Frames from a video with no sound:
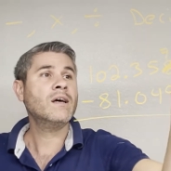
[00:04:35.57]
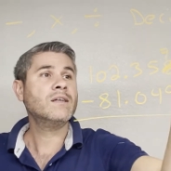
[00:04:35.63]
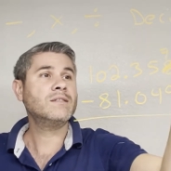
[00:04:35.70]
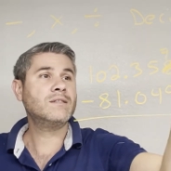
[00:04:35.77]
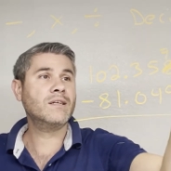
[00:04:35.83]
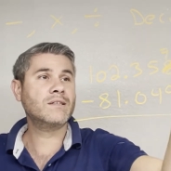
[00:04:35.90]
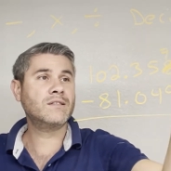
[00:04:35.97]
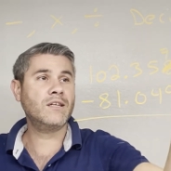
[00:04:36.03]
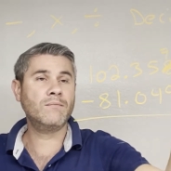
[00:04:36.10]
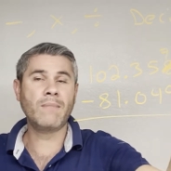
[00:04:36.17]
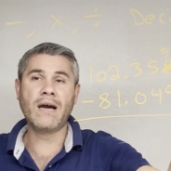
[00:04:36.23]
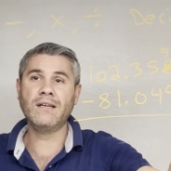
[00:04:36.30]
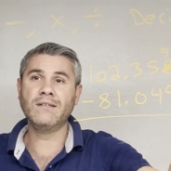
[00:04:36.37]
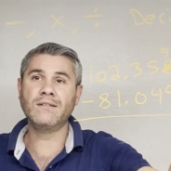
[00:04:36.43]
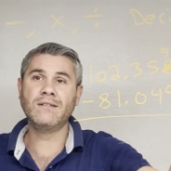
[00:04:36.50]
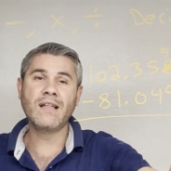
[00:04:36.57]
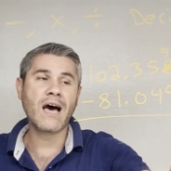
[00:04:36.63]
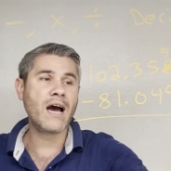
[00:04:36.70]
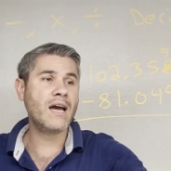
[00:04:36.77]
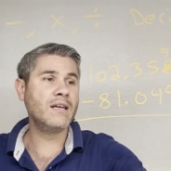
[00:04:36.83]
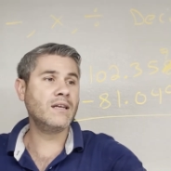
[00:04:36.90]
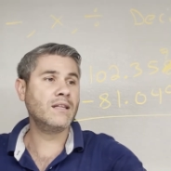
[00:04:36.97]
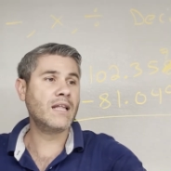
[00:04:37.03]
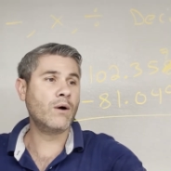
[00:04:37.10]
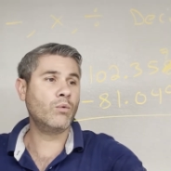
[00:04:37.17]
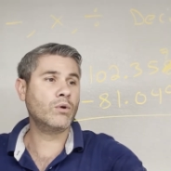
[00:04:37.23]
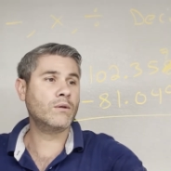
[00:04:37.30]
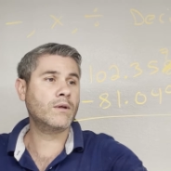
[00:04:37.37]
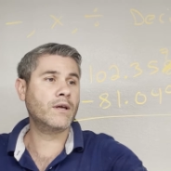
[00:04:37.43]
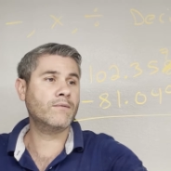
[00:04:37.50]
16 minus 9, that
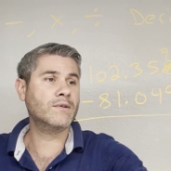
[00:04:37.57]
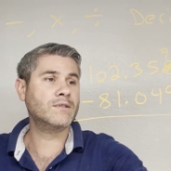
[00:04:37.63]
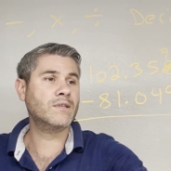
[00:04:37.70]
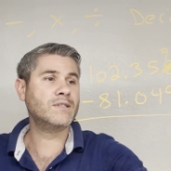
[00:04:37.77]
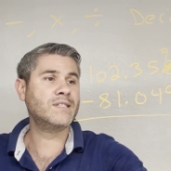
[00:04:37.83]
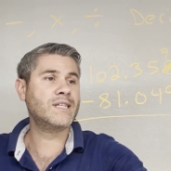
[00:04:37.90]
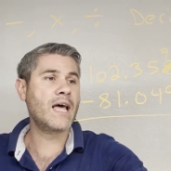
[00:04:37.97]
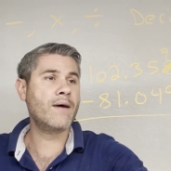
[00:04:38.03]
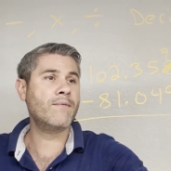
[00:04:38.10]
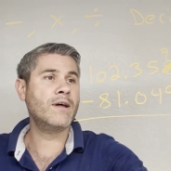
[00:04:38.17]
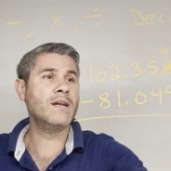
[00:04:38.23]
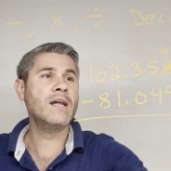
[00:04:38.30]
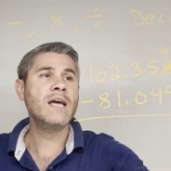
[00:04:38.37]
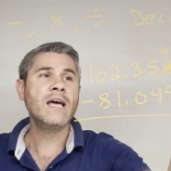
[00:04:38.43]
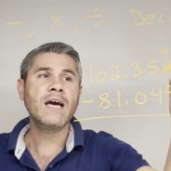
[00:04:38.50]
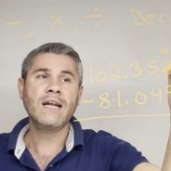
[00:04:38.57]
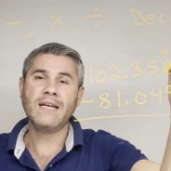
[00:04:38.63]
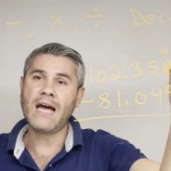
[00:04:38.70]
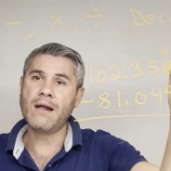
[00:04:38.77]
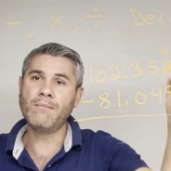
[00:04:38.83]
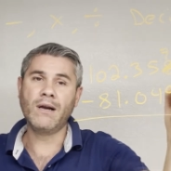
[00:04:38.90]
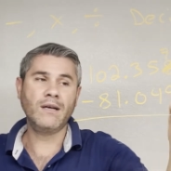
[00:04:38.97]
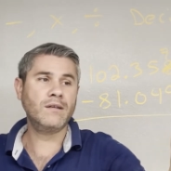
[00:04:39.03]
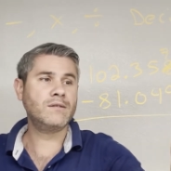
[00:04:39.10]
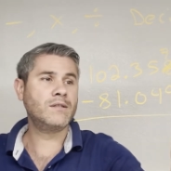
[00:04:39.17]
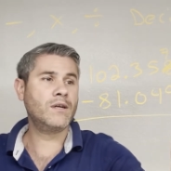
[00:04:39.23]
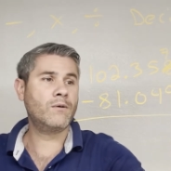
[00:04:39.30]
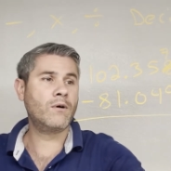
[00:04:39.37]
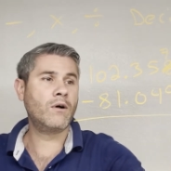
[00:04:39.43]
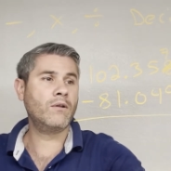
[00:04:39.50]
would give us a 7. 9 minus
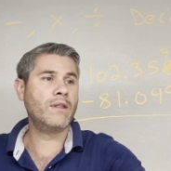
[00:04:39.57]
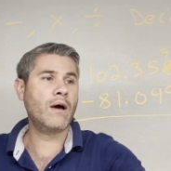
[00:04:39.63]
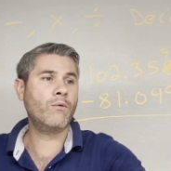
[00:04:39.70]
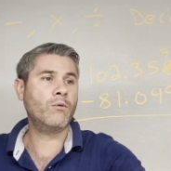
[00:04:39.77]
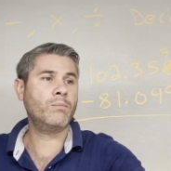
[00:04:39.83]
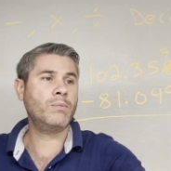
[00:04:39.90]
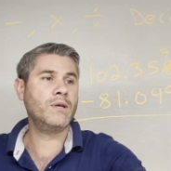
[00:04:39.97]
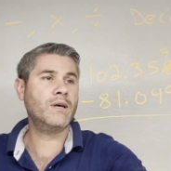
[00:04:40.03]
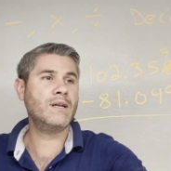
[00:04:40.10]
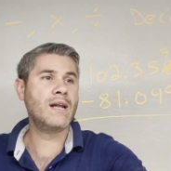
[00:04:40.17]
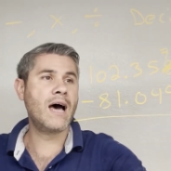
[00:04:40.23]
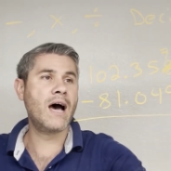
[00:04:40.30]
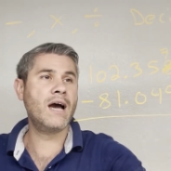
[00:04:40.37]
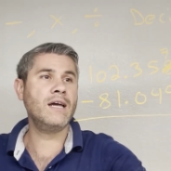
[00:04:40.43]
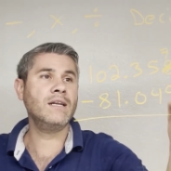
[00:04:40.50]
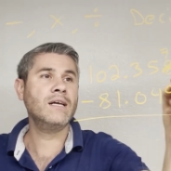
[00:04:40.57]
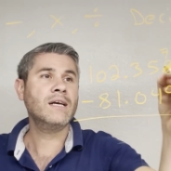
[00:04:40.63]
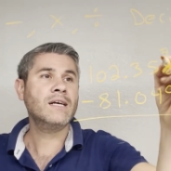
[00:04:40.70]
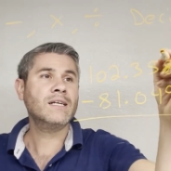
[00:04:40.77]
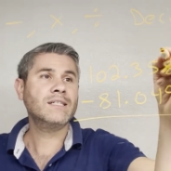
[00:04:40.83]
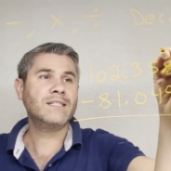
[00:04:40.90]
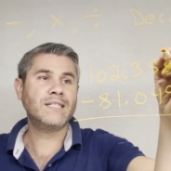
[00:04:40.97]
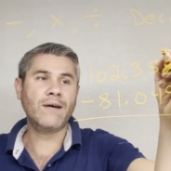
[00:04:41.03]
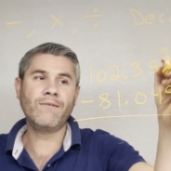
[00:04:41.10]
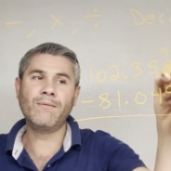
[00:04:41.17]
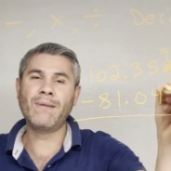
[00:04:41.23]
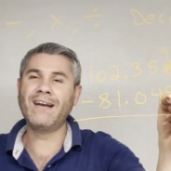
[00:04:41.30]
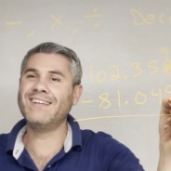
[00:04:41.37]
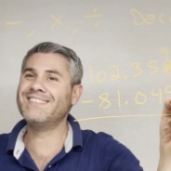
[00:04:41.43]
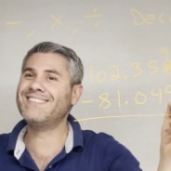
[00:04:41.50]
0, that would be a 9. 7
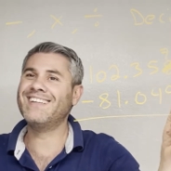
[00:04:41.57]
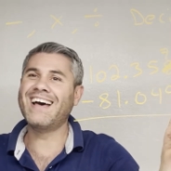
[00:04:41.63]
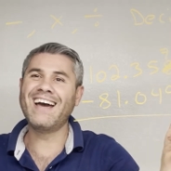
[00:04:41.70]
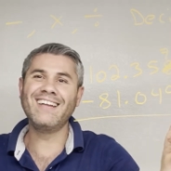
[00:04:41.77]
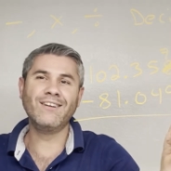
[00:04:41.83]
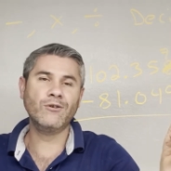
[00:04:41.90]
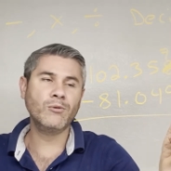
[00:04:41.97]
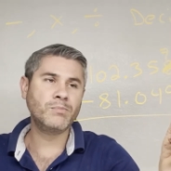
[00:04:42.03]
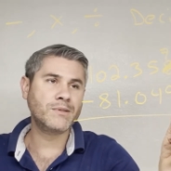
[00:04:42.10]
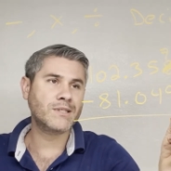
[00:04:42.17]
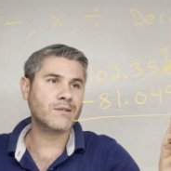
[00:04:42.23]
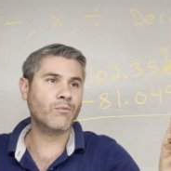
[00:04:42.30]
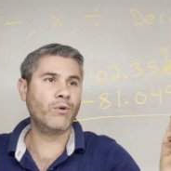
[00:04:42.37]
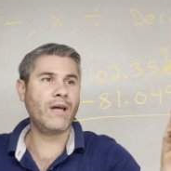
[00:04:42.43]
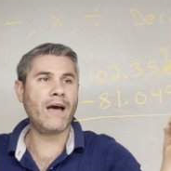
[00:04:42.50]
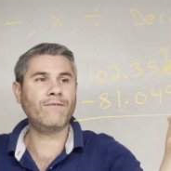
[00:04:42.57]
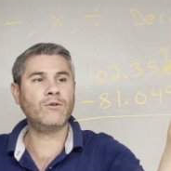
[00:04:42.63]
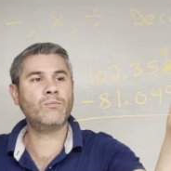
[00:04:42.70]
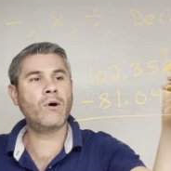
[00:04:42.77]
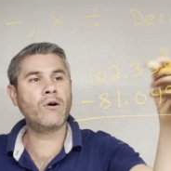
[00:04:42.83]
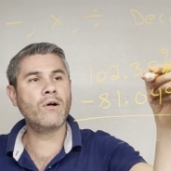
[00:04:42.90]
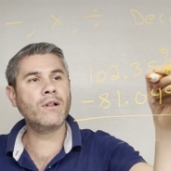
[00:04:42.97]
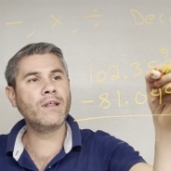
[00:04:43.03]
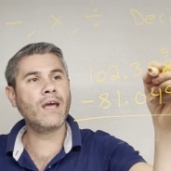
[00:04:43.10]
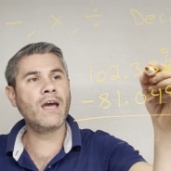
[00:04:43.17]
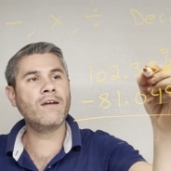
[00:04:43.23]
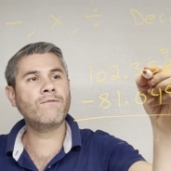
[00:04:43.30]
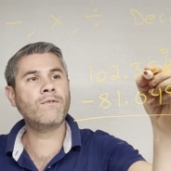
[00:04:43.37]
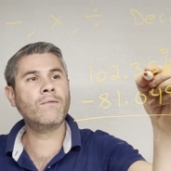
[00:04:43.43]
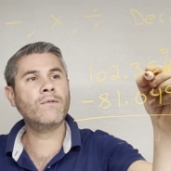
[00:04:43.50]
minus 9, oops, we have to borrow
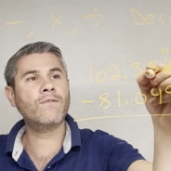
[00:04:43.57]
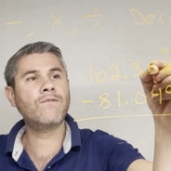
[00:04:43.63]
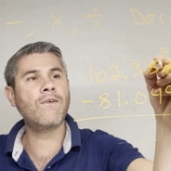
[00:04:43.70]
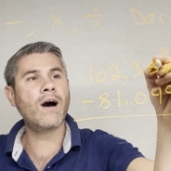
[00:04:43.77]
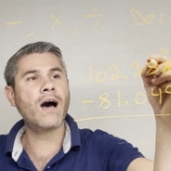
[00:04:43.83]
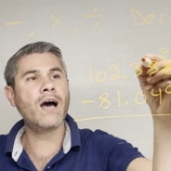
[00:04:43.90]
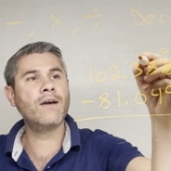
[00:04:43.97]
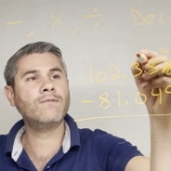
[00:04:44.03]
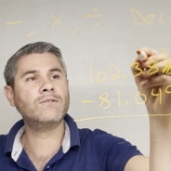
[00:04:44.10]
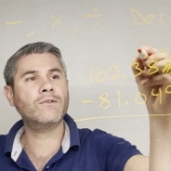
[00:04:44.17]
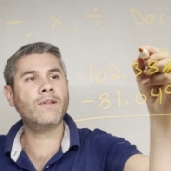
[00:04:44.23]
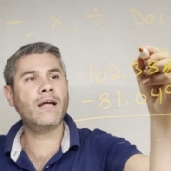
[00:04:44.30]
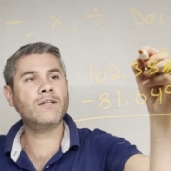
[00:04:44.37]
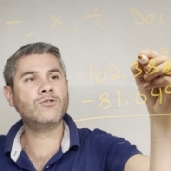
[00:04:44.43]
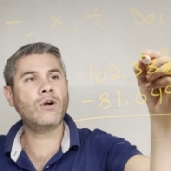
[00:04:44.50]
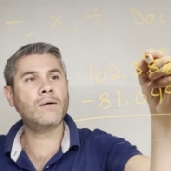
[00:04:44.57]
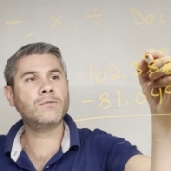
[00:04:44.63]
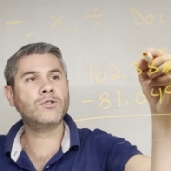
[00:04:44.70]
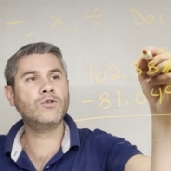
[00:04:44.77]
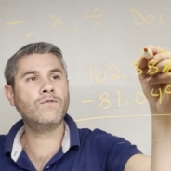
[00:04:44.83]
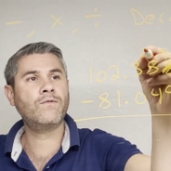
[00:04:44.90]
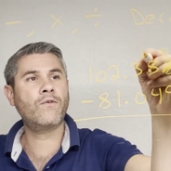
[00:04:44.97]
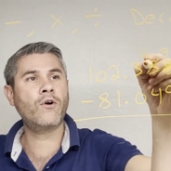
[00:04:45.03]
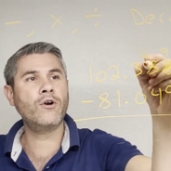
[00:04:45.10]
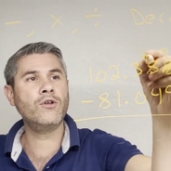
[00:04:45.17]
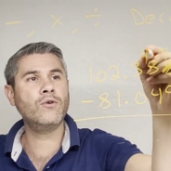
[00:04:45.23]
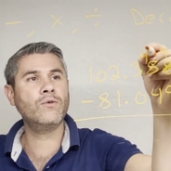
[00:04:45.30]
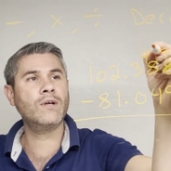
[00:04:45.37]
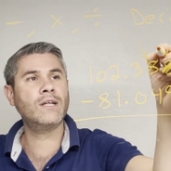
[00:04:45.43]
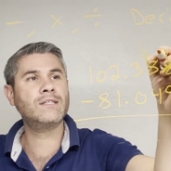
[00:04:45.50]
again from the 5, so that drops to 4
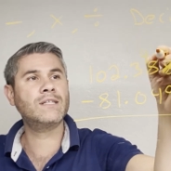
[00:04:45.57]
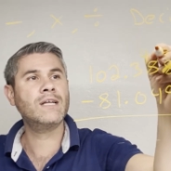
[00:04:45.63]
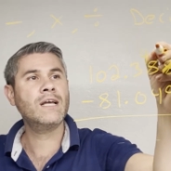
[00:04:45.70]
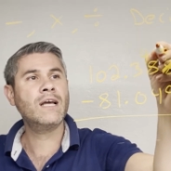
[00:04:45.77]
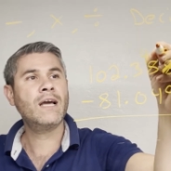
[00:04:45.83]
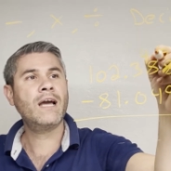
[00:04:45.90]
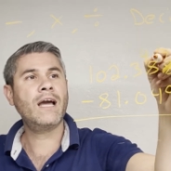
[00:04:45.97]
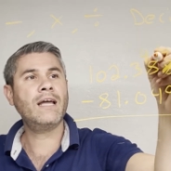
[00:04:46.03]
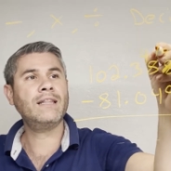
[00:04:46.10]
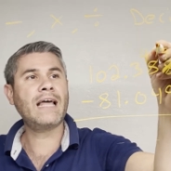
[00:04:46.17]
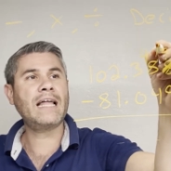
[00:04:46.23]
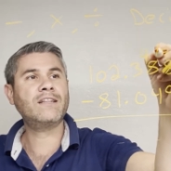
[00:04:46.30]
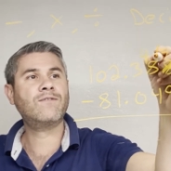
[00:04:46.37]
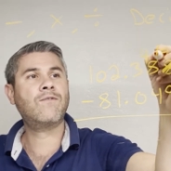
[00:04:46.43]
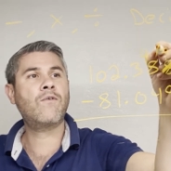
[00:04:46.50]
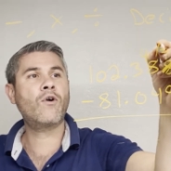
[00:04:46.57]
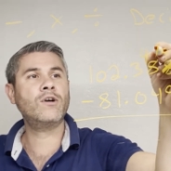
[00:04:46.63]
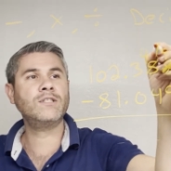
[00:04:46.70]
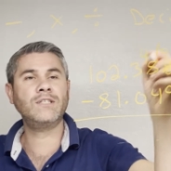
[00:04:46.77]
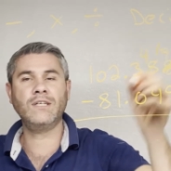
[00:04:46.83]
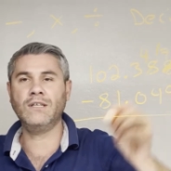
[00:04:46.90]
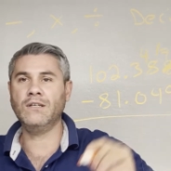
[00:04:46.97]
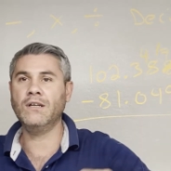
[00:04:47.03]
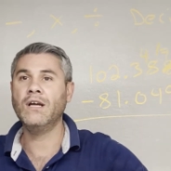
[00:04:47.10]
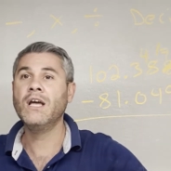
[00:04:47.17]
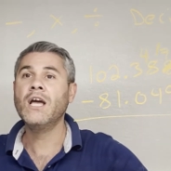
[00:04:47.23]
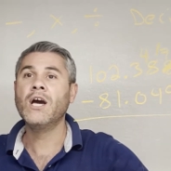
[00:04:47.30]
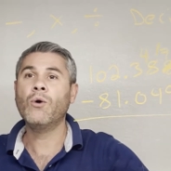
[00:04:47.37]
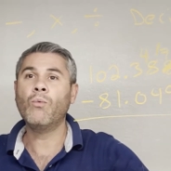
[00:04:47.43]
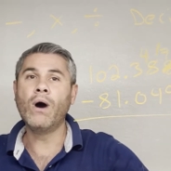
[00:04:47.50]
units, and that's 14.
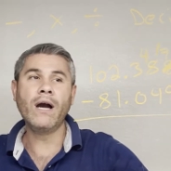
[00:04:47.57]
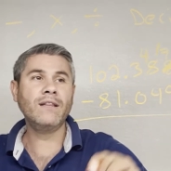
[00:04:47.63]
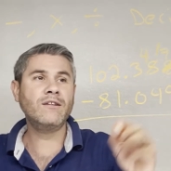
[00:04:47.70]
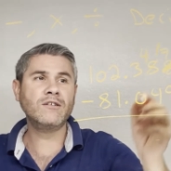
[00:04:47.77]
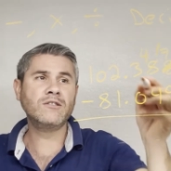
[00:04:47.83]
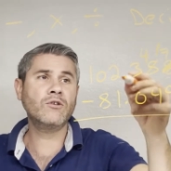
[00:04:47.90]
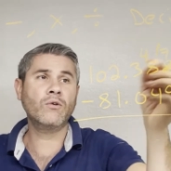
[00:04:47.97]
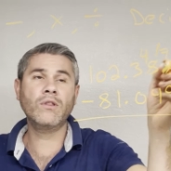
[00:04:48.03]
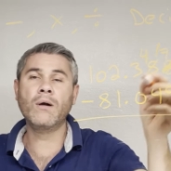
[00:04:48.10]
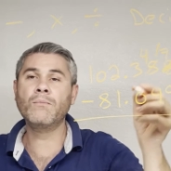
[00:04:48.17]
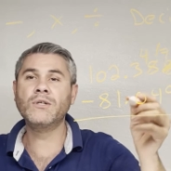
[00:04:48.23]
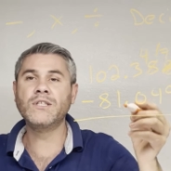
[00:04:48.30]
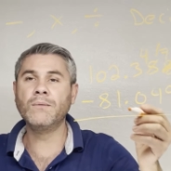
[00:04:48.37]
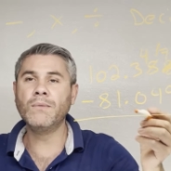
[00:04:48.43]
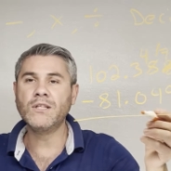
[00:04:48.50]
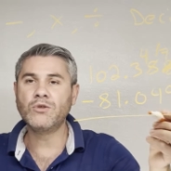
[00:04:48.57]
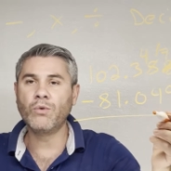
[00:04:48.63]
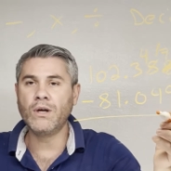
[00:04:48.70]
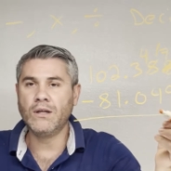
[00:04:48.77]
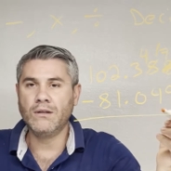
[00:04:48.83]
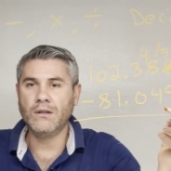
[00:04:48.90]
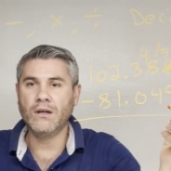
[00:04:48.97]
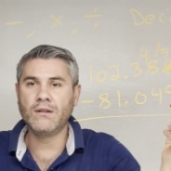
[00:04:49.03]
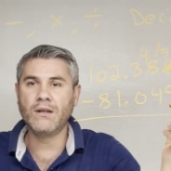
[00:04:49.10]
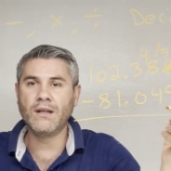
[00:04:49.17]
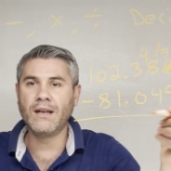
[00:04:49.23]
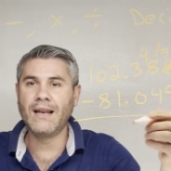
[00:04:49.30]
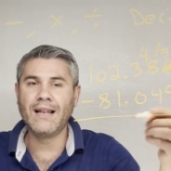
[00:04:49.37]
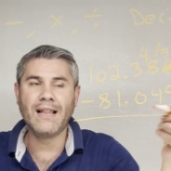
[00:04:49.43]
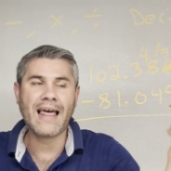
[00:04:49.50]
Why? There's no numbers in between.
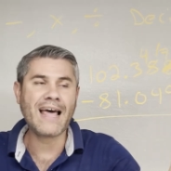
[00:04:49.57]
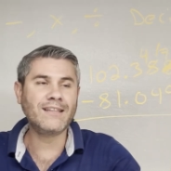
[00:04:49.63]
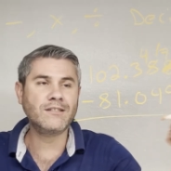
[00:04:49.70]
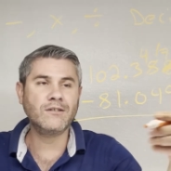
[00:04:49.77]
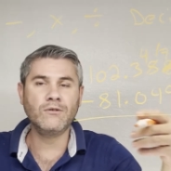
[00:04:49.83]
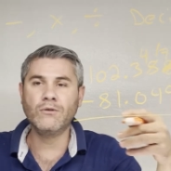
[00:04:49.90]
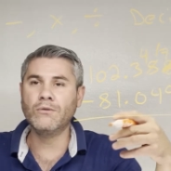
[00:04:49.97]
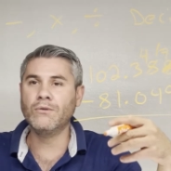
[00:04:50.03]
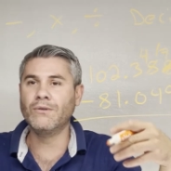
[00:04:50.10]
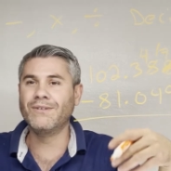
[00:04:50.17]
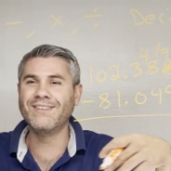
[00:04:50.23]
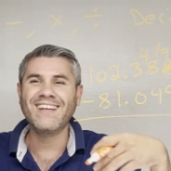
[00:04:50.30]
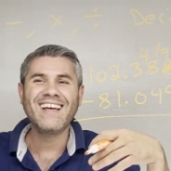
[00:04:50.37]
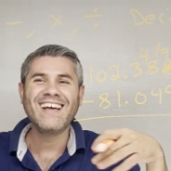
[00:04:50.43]
Nothing had to,